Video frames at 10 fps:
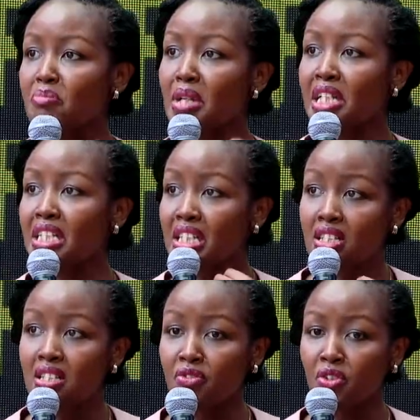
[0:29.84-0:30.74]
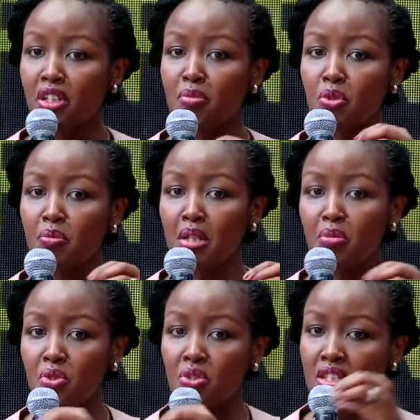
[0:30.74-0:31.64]
that make it easy for them to be
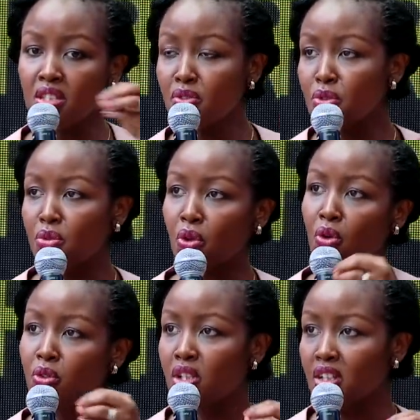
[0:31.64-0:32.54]
able to sieve through all